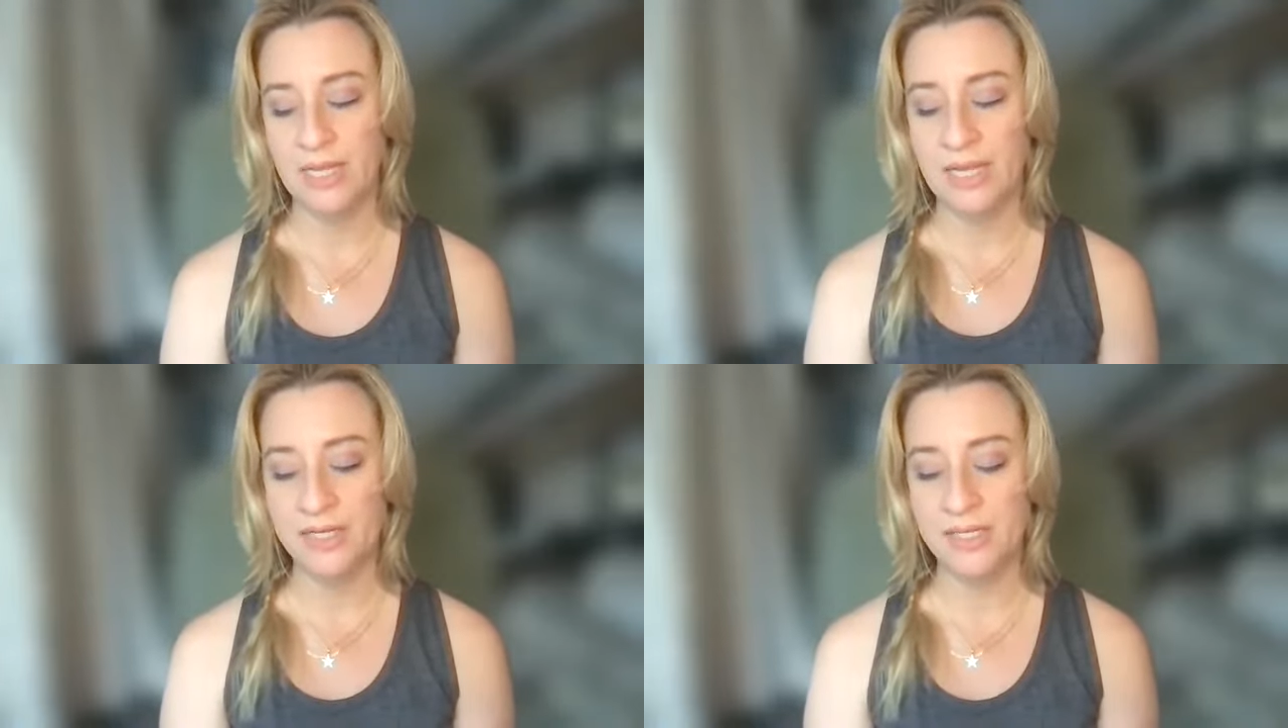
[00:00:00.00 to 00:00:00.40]

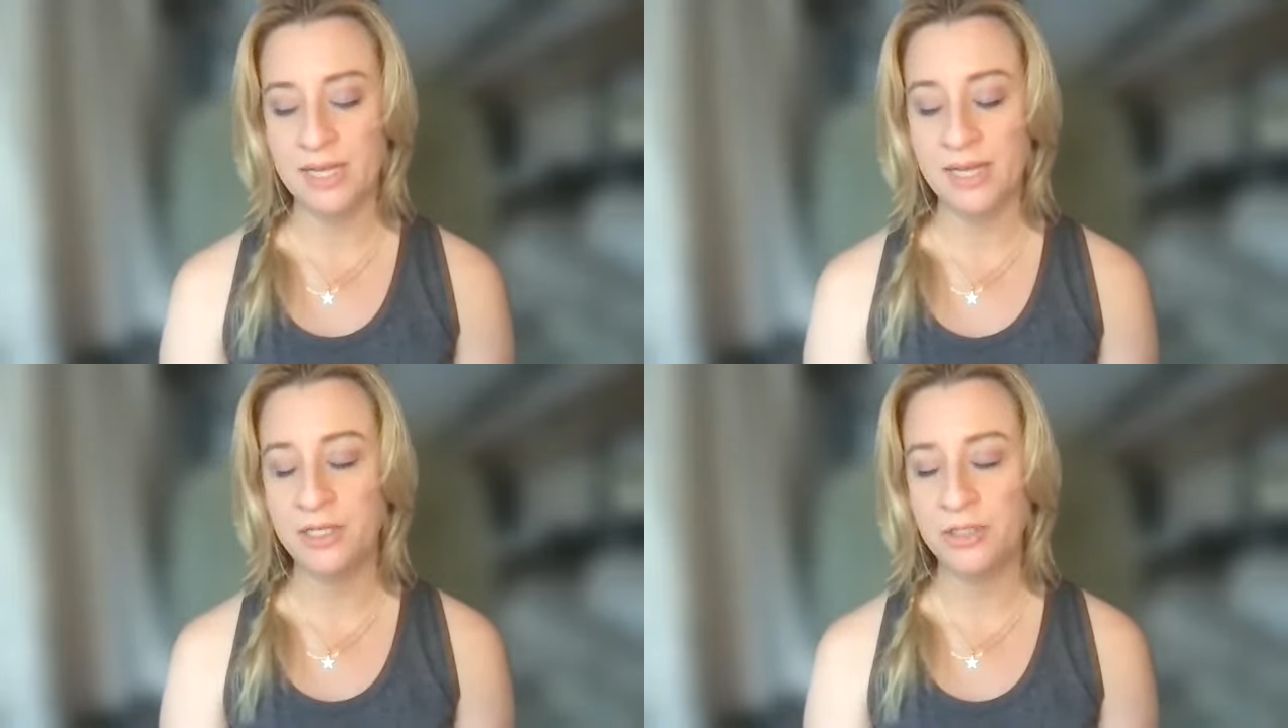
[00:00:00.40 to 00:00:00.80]
Let us
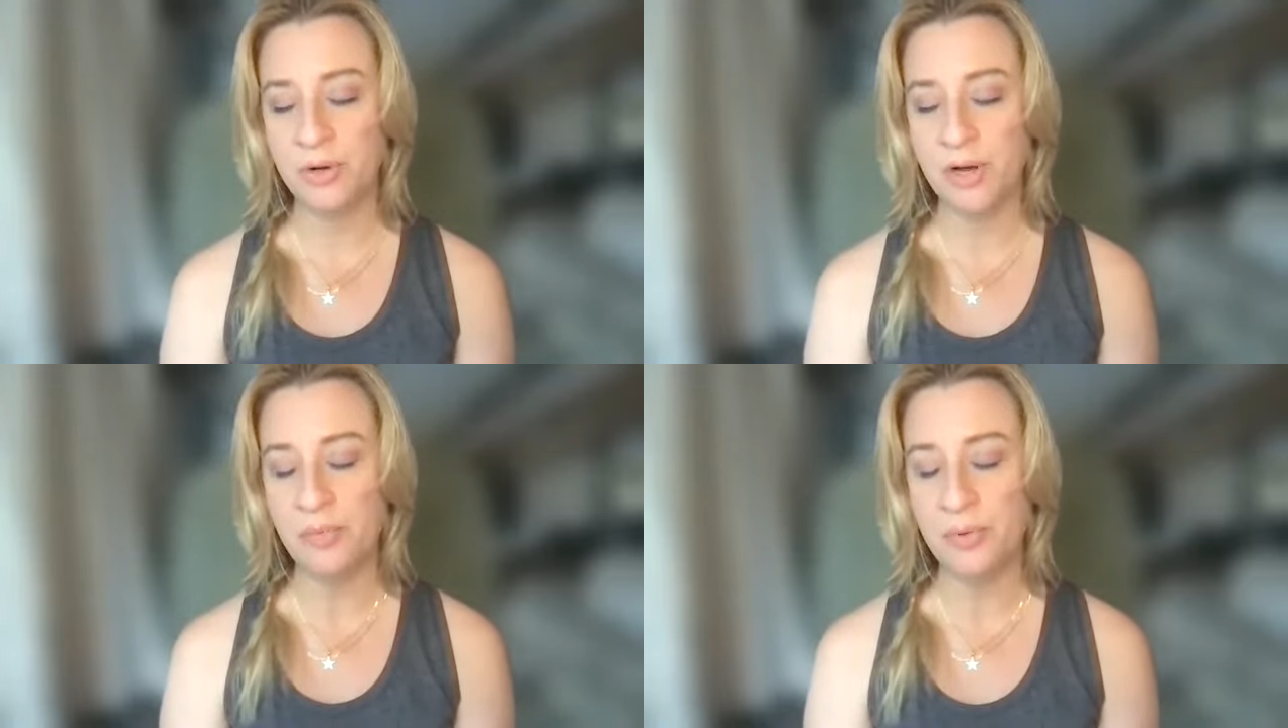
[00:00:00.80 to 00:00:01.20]
send
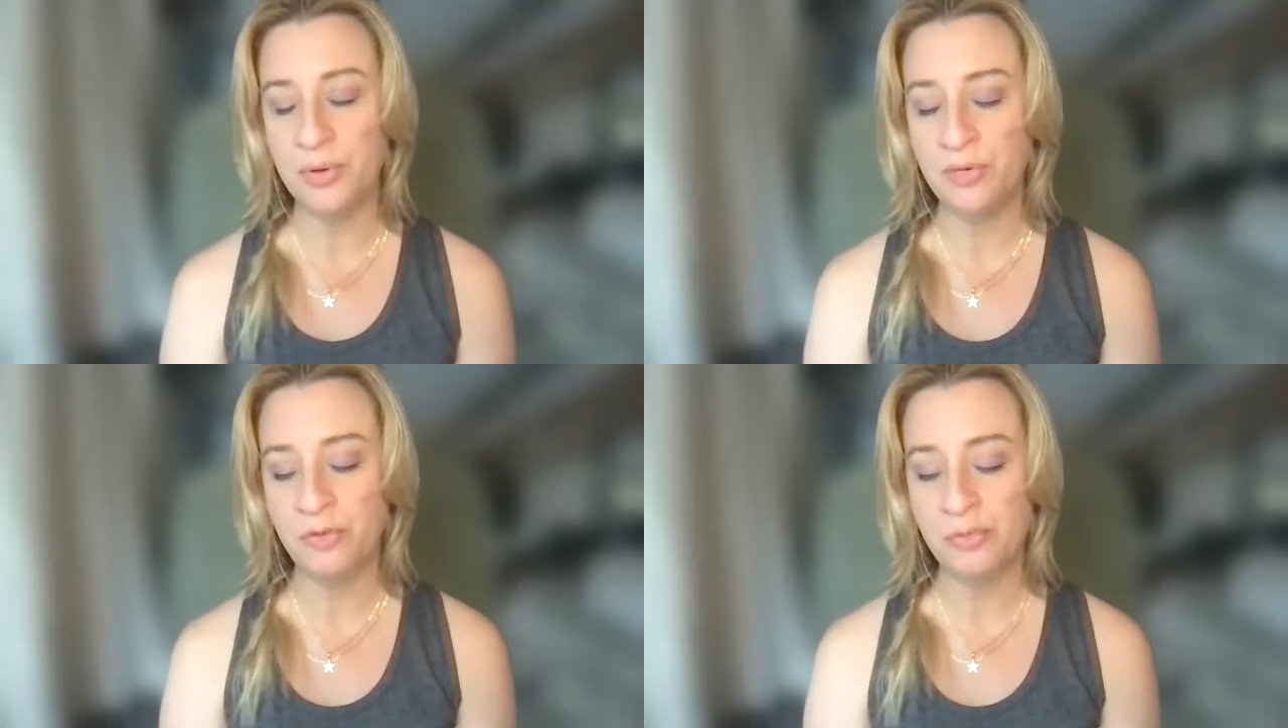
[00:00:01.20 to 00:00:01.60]
great,
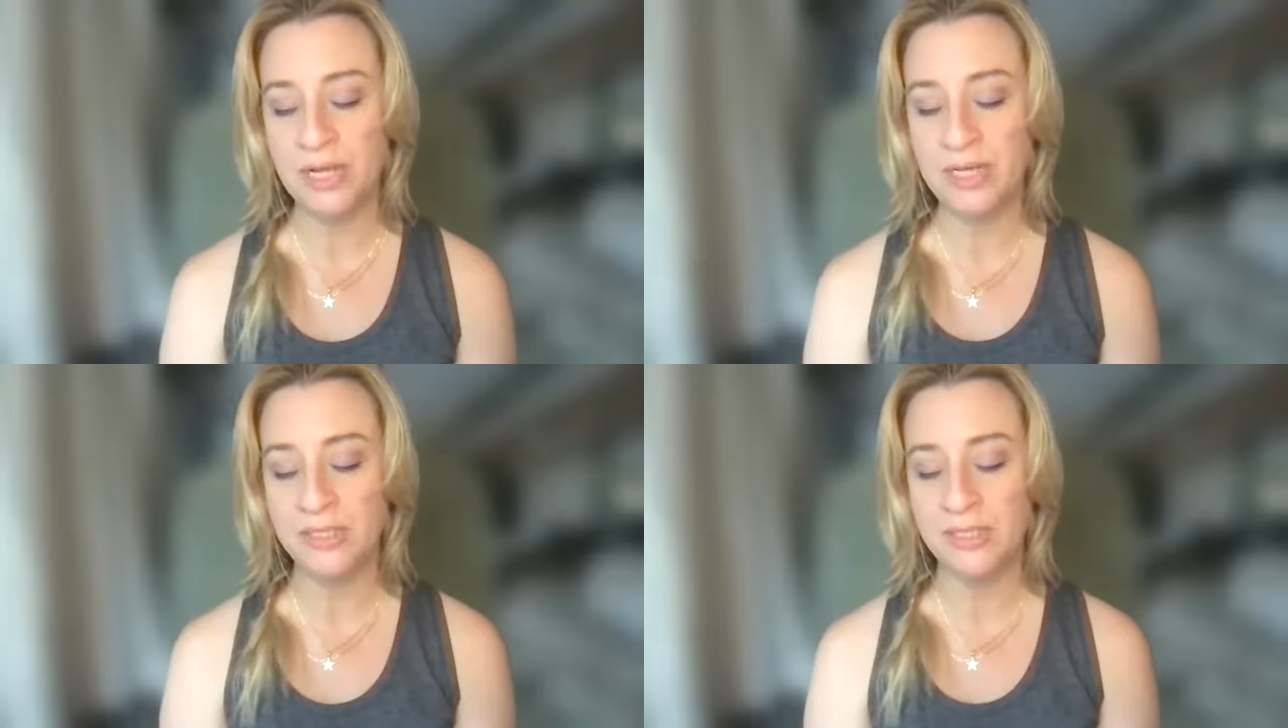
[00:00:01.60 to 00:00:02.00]
beautiful
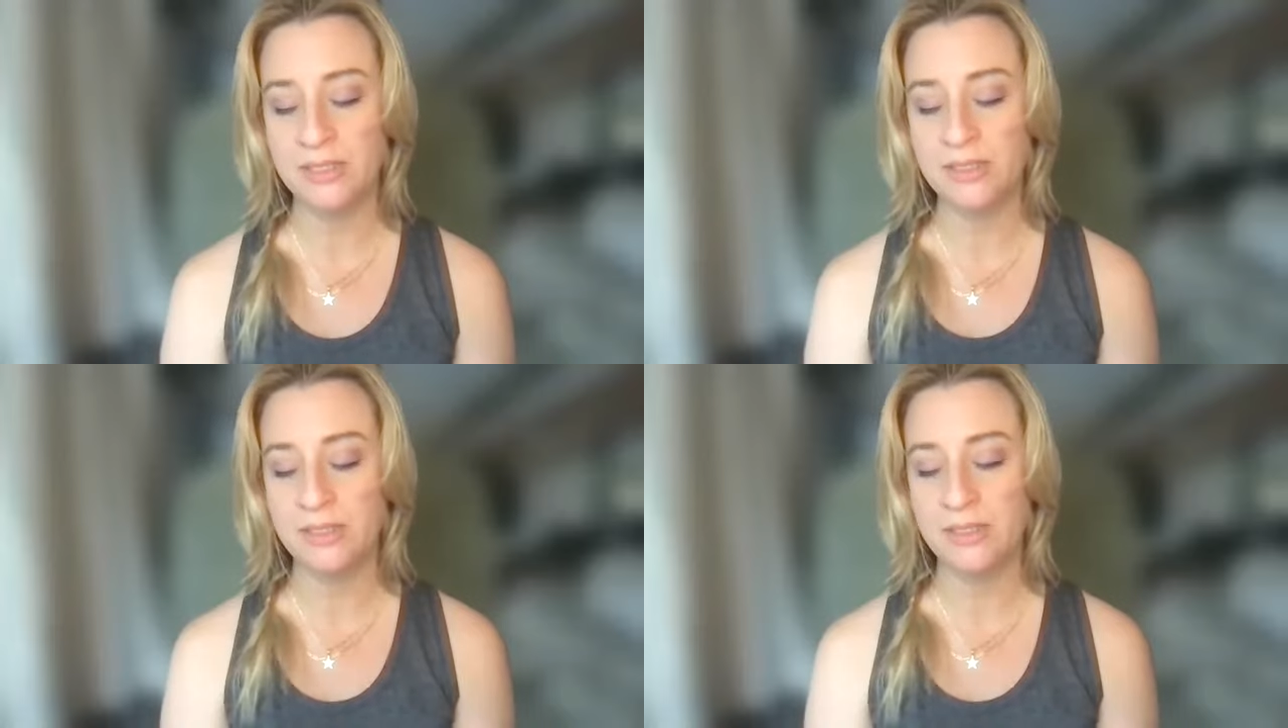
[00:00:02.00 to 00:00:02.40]

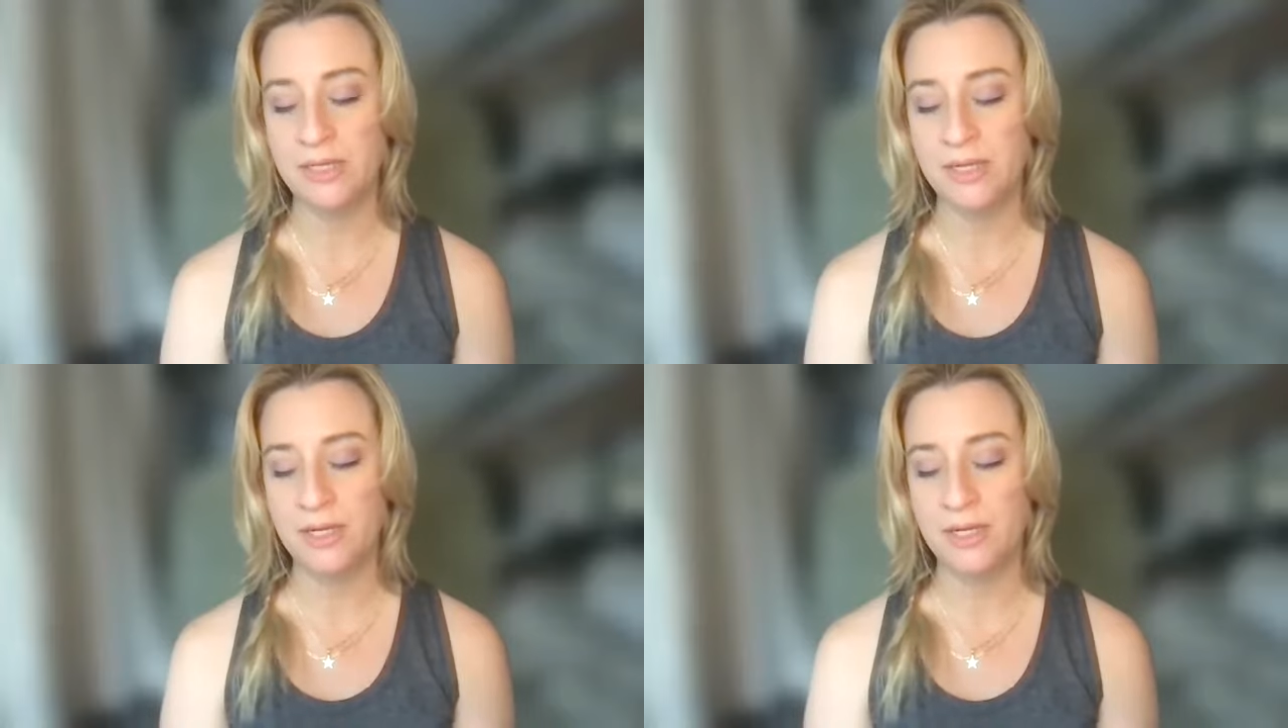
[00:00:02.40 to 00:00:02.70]
blessings